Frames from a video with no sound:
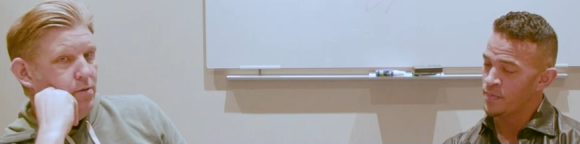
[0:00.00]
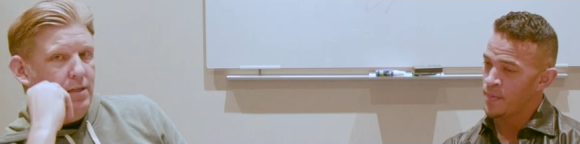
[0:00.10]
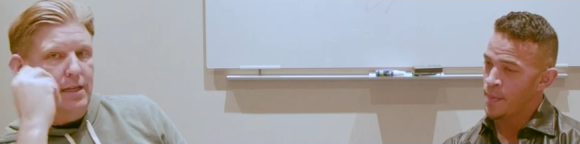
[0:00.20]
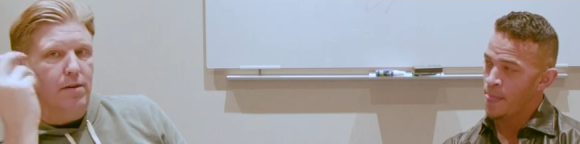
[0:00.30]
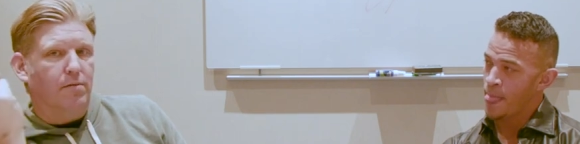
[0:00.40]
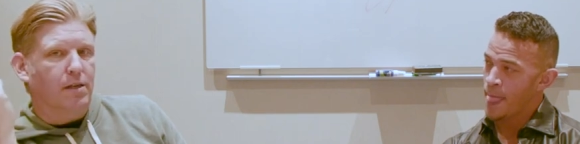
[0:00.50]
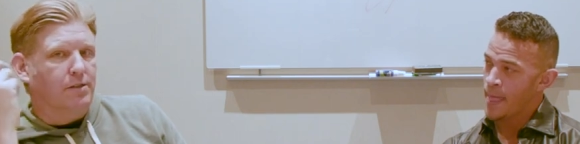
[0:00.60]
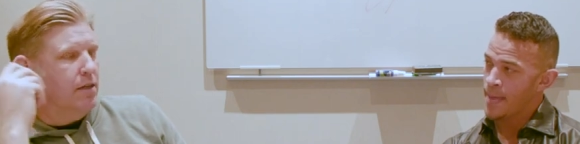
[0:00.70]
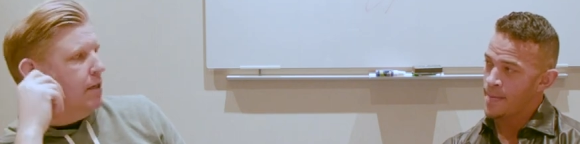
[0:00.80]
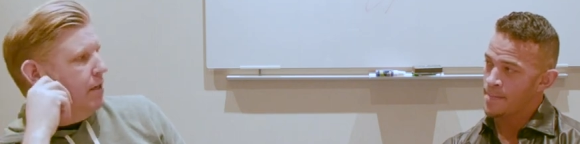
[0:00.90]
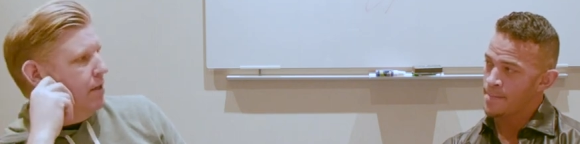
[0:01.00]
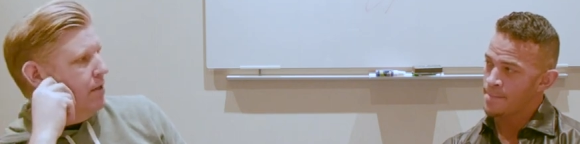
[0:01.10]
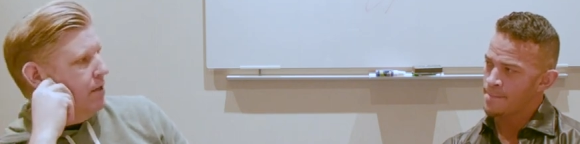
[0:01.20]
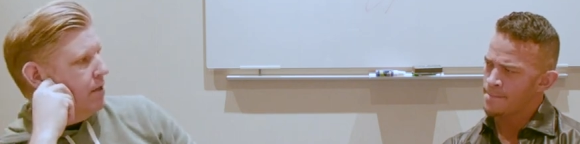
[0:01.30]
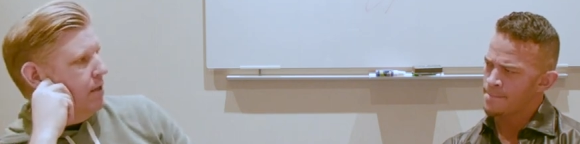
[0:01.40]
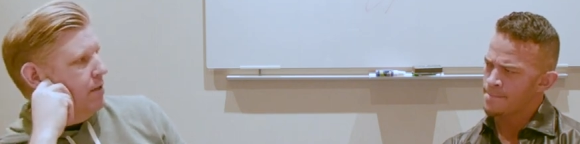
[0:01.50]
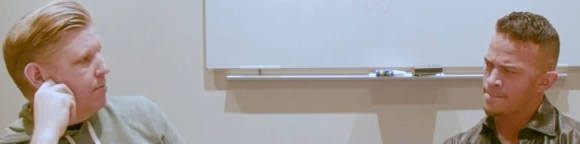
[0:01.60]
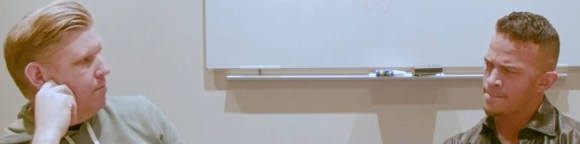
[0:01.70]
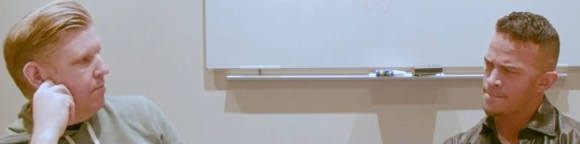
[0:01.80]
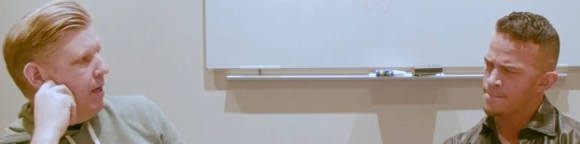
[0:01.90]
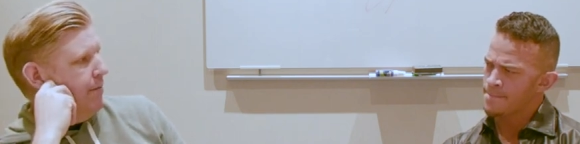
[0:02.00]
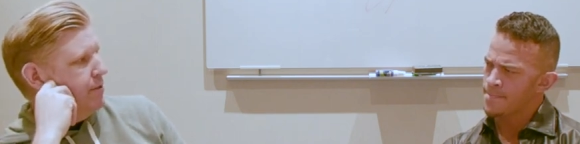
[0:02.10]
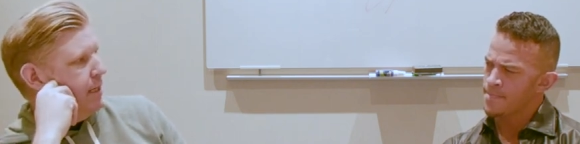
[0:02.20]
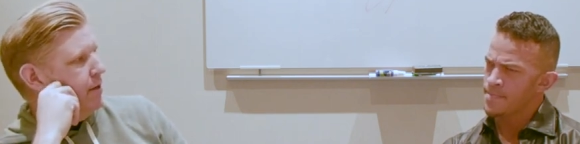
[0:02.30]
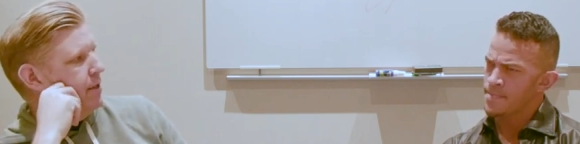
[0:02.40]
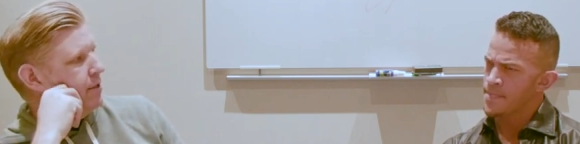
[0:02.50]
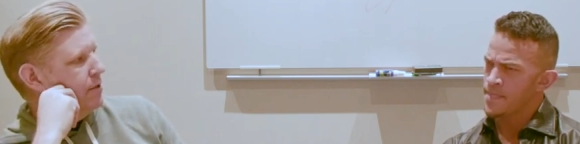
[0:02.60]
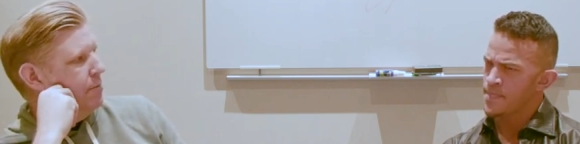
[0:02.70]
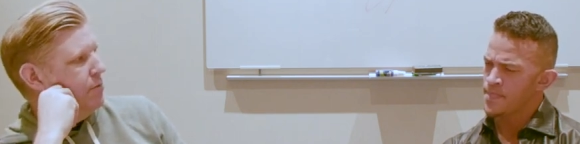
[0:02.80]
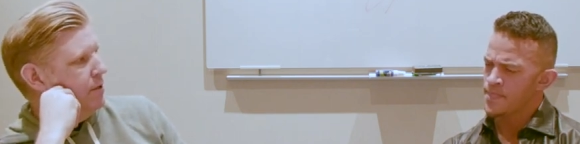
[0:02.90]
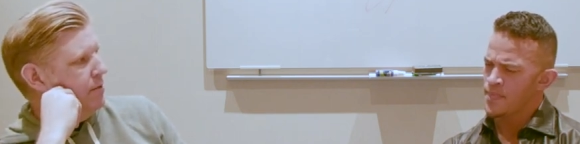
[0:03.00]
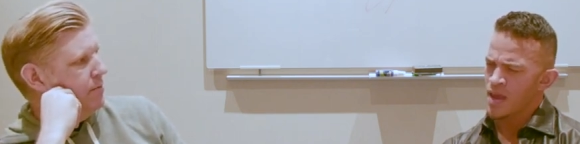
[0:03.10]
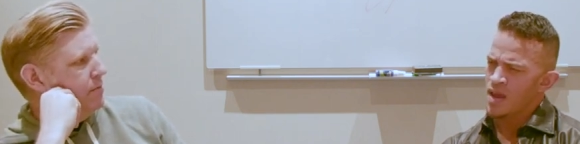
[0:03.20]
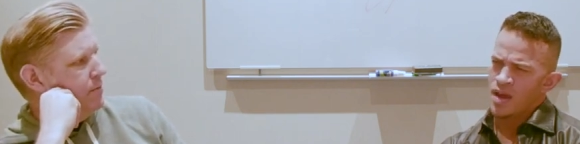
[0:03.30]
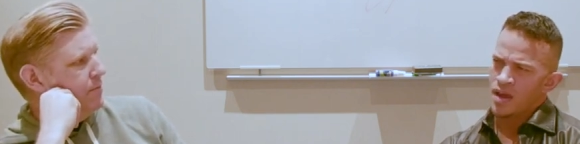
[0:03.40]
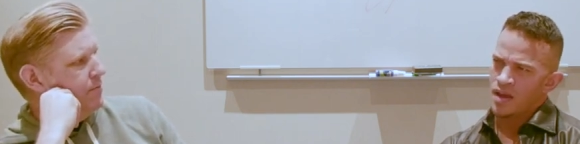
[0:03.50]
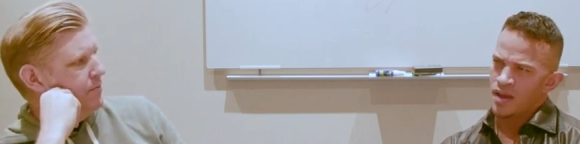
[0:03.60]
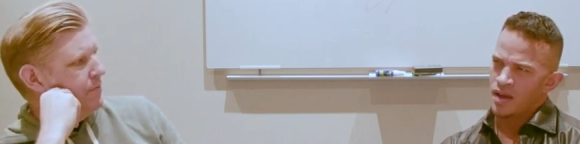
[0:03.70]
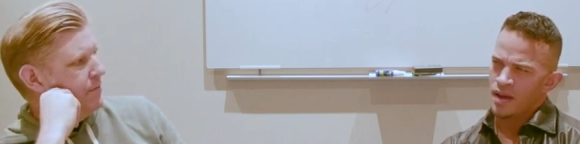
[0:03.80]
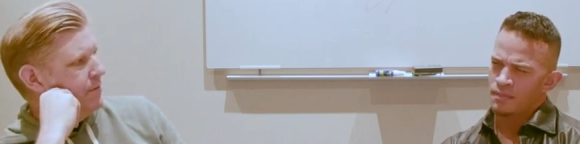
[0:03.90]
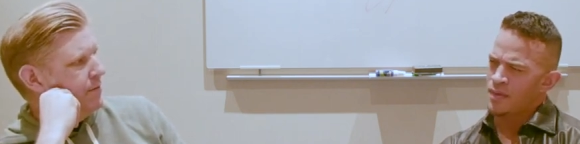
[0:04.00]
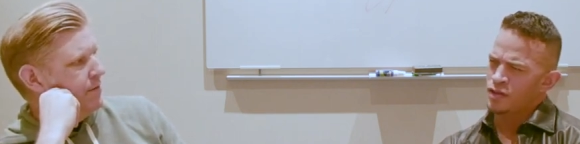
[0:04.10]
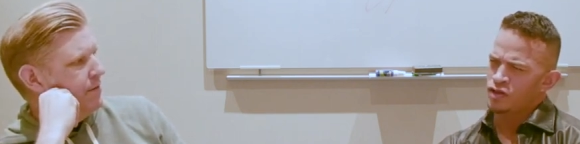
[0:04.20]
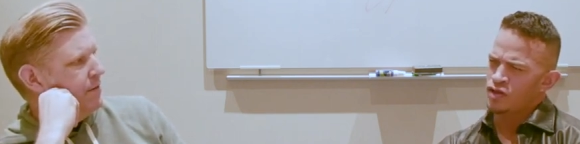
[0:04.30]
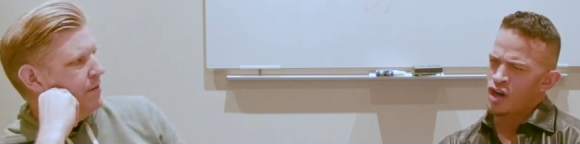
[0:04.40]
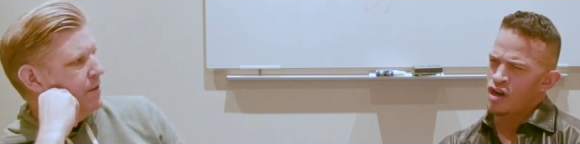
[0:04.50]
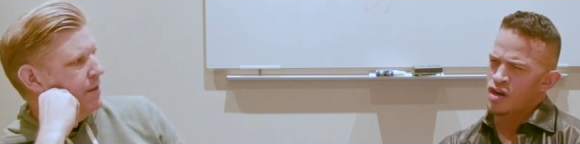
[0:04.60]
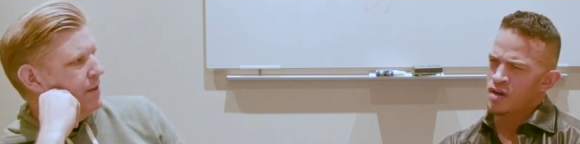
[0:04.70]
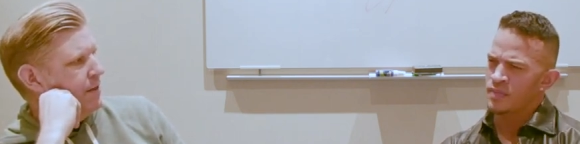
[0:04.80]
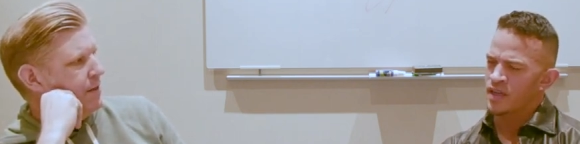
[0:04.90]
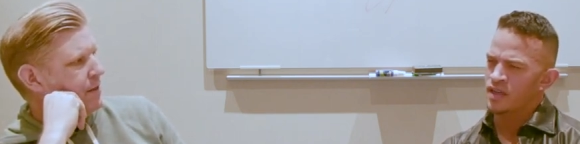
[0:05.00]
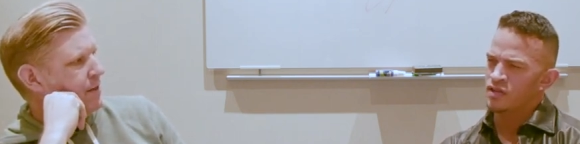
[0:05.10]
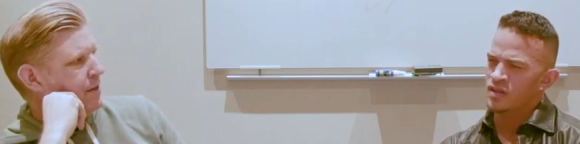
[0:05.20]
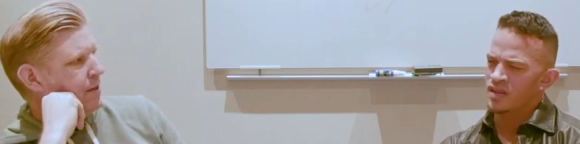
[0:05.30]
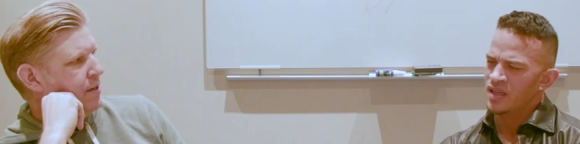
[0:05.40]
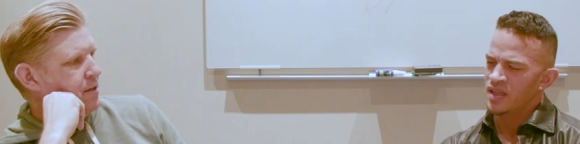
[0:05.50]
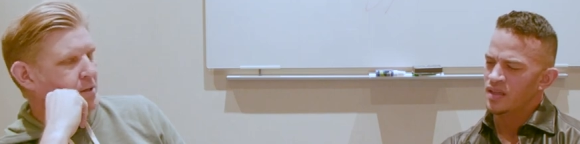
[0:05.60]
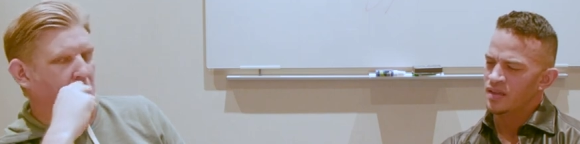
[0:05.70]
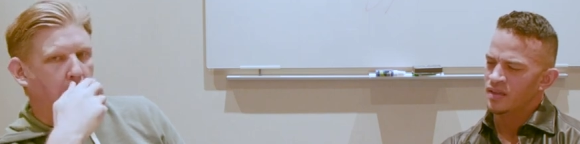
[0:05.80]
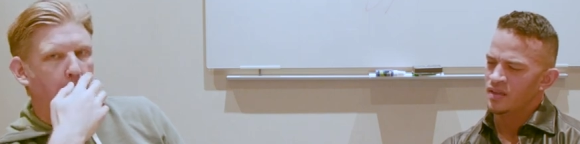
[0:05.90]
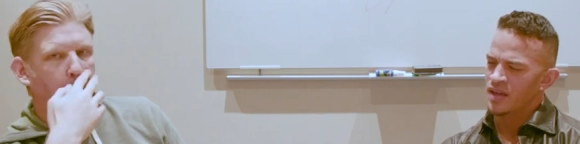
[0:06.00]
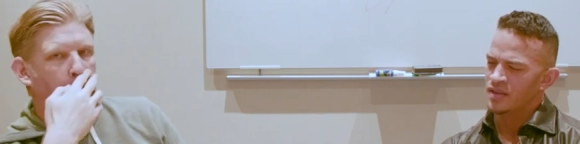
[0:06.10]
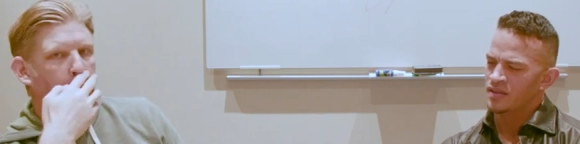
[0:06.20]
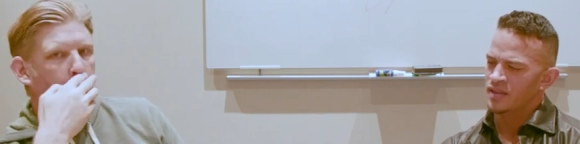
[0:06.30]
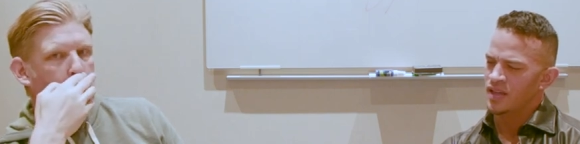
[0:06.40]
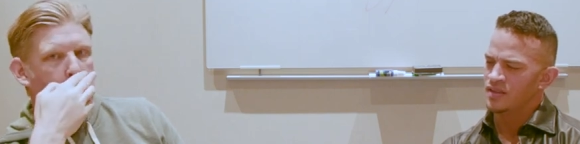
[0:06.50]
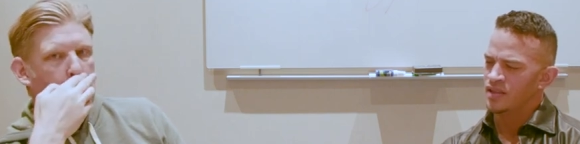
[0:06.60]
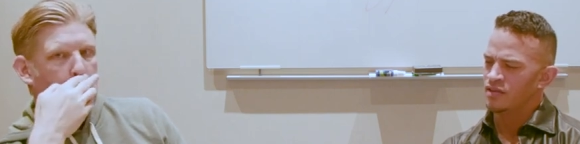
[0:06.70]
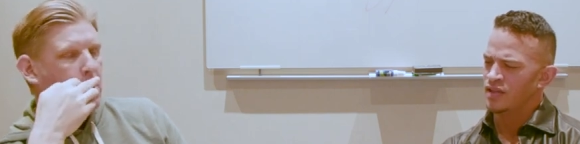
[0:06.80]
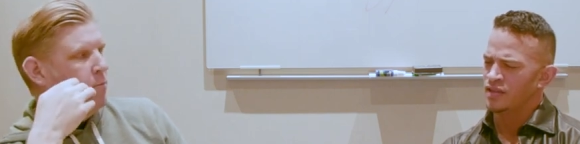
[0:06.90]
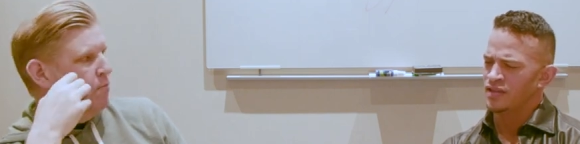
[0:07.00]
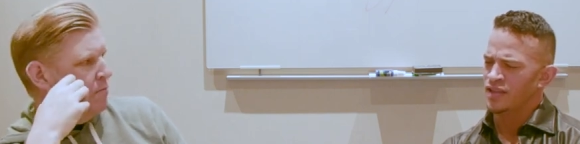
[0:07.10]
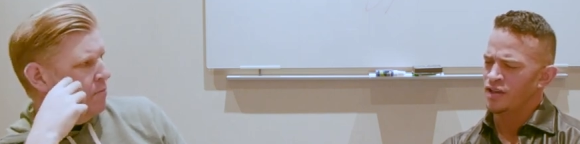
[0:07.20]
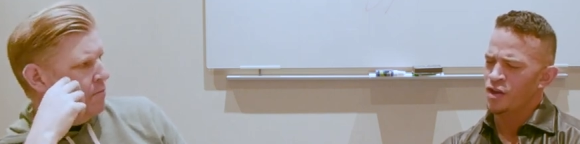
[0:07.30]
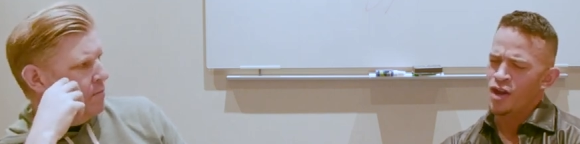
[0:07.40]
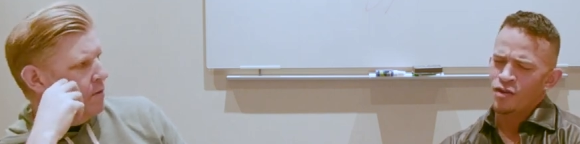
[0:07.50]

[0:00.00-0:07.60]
Speaker 1: You and Lio Rush aren't going to aren't going to have to settle this at some point.
Speaker 2: Uh, sure, but here's the thing. As as Lio likes to say,